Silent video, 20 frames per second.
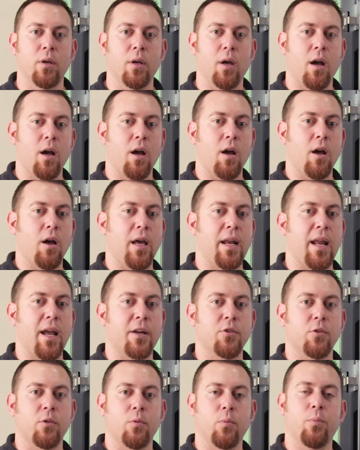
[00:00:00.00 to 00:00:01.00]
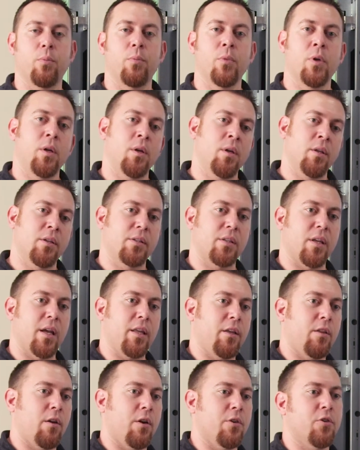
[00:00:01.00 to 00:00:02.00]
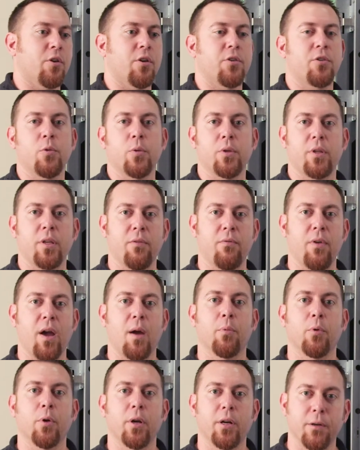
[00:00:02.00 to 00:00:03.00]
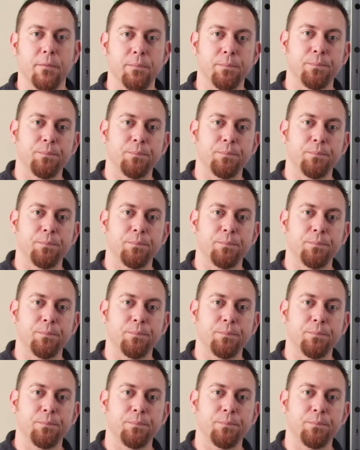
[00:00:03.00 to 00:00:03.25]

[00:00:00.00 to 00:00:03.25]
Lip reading: an actual slightly larger issue with the evaporator.